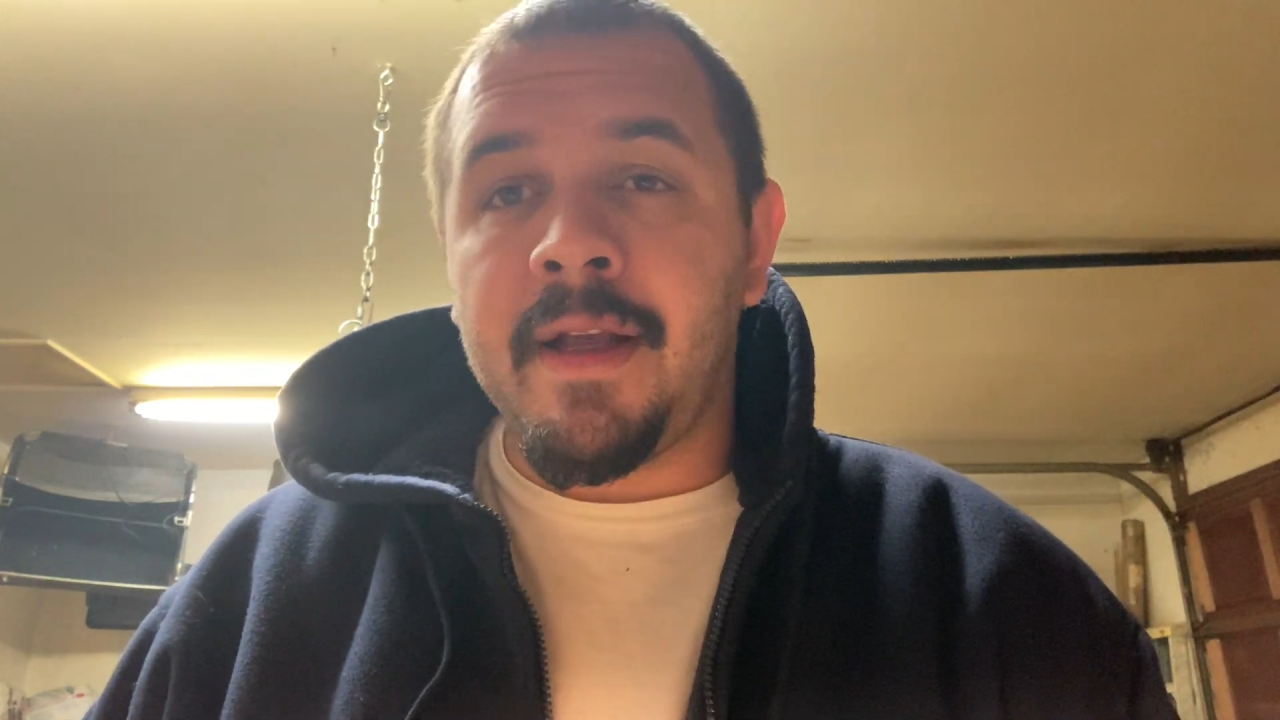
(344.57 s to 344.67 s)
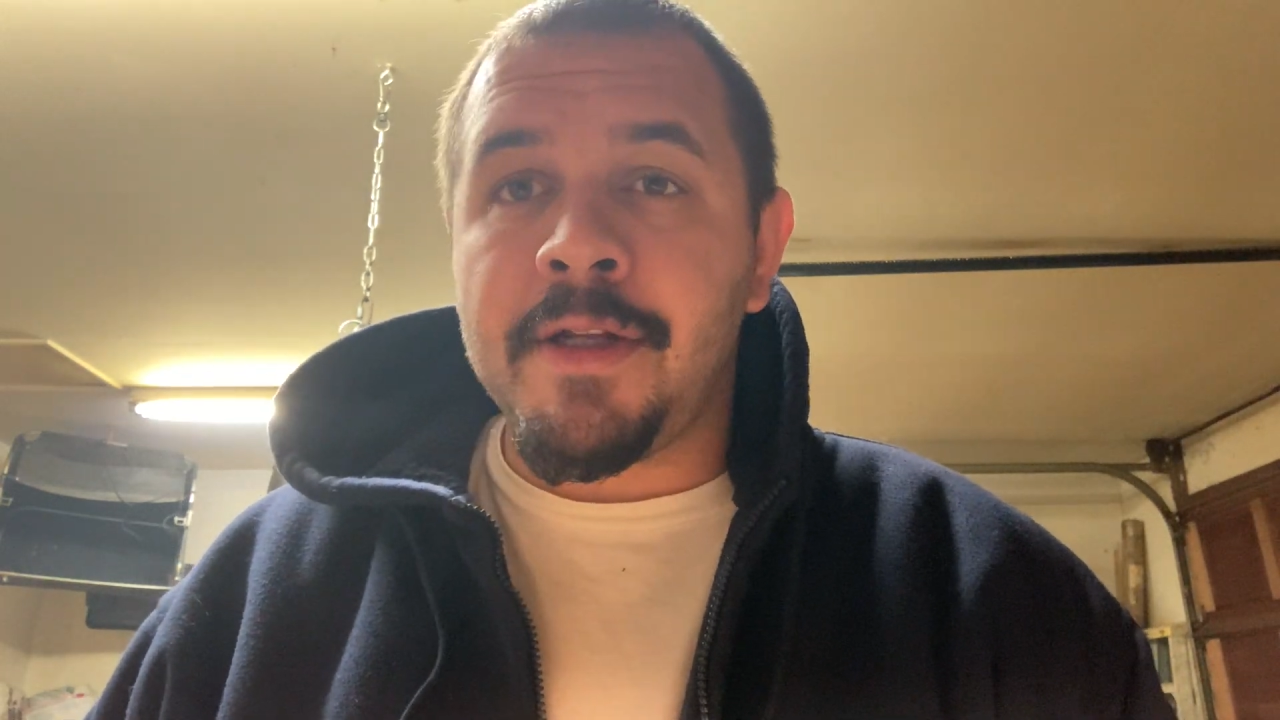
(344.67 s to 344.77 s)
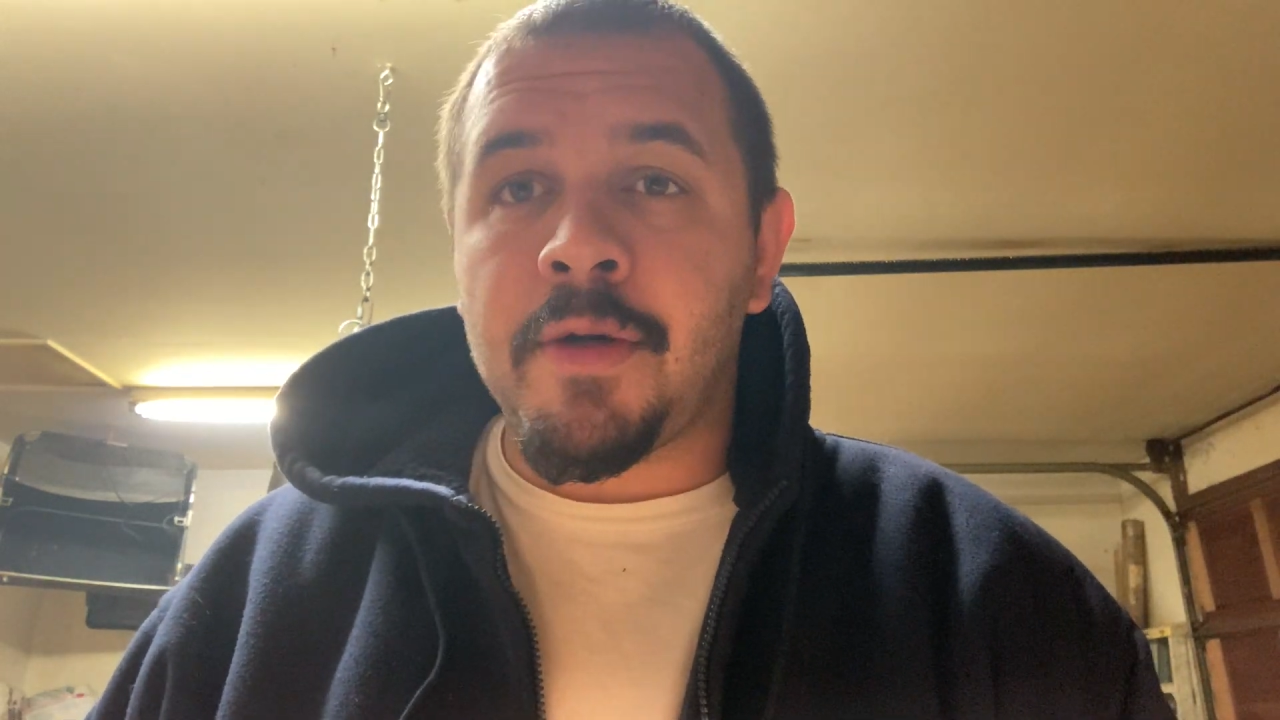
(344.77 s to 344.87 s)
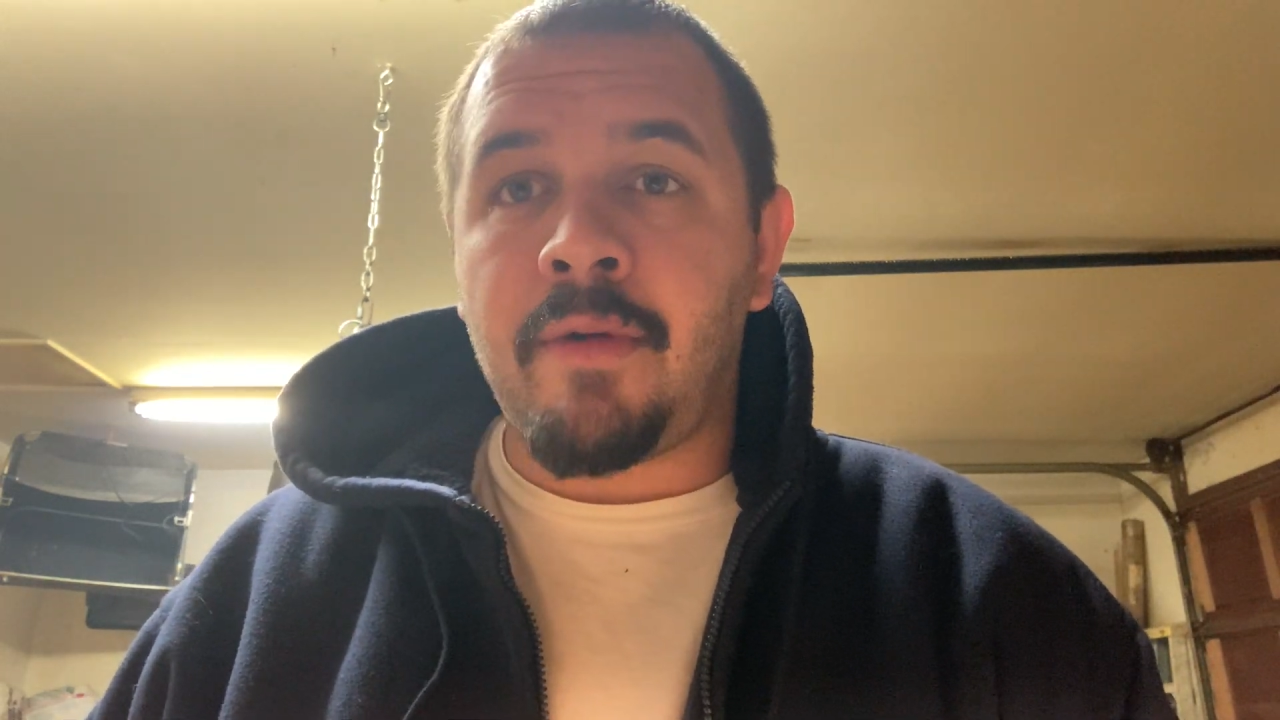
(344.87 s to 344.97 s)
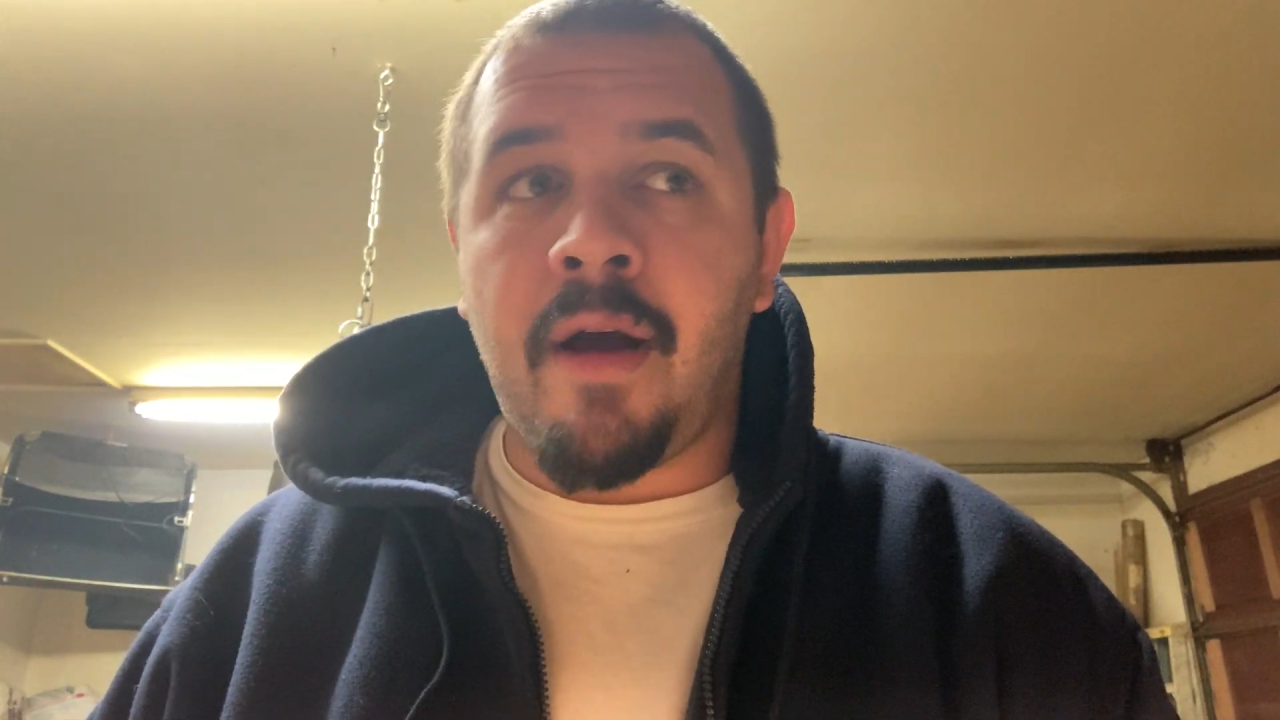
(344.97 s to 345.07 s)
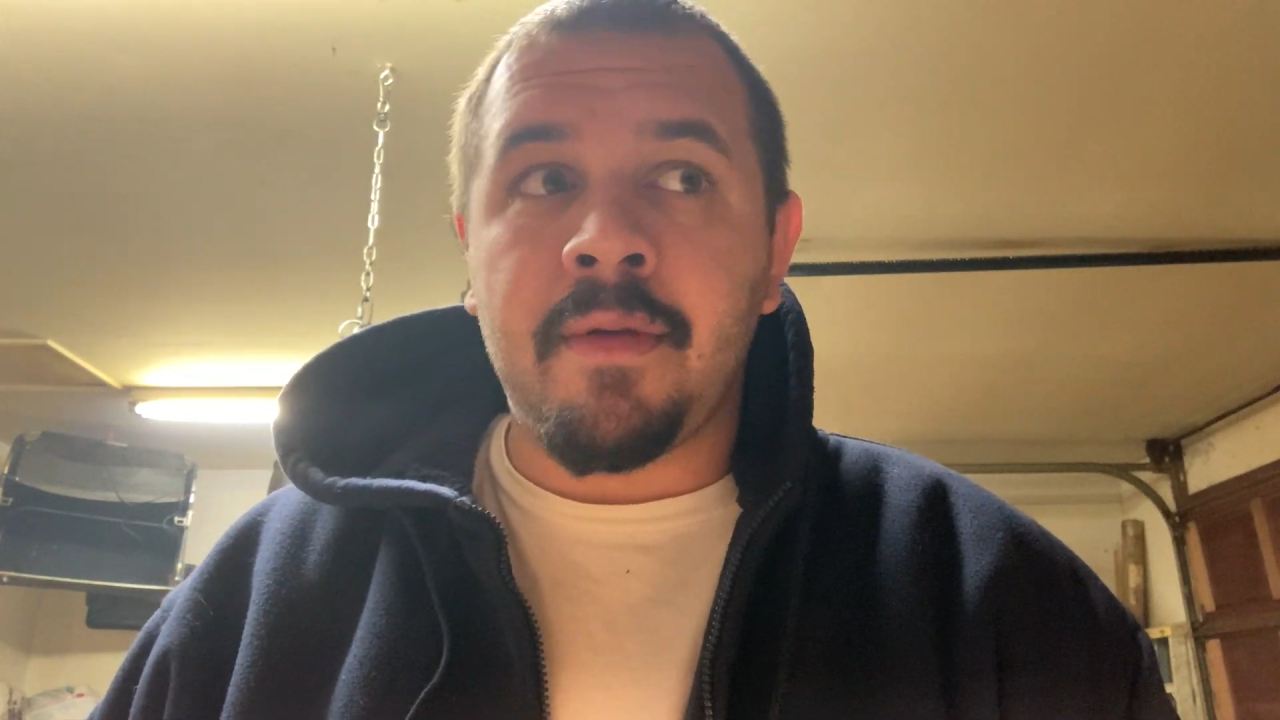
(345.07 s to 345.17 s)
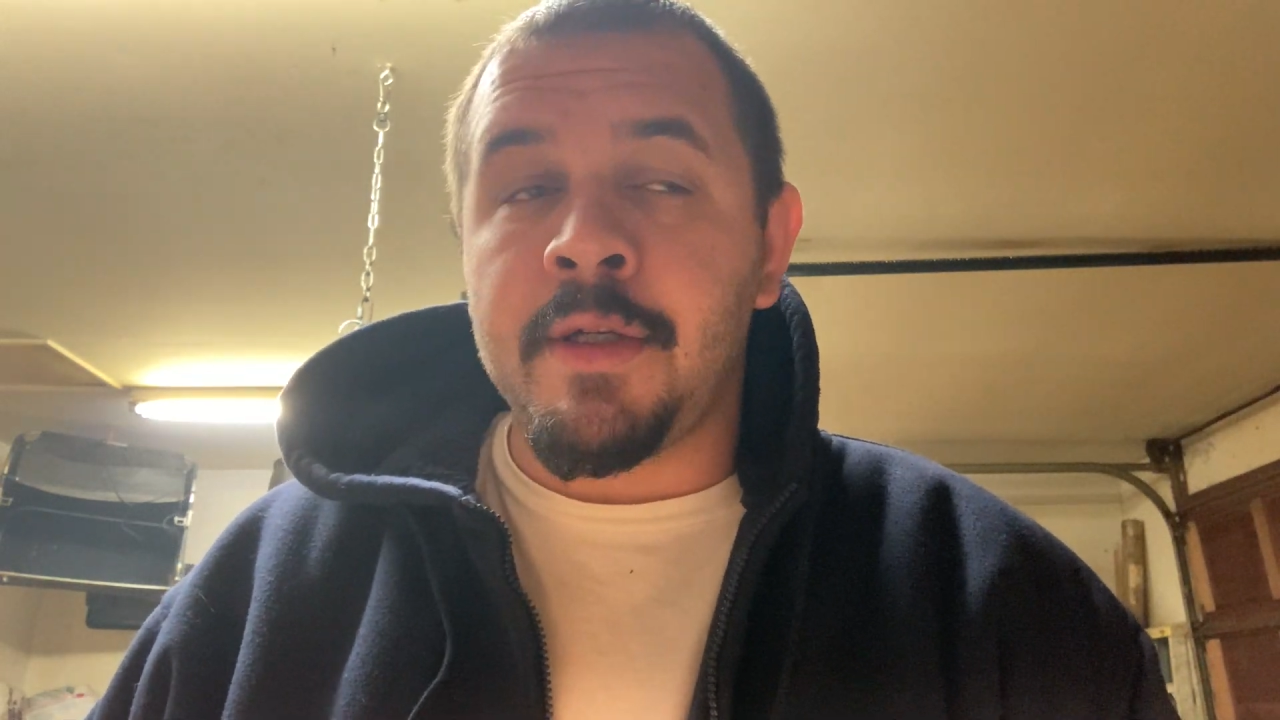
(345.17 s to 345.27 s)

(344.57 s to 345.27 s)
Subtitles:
gets around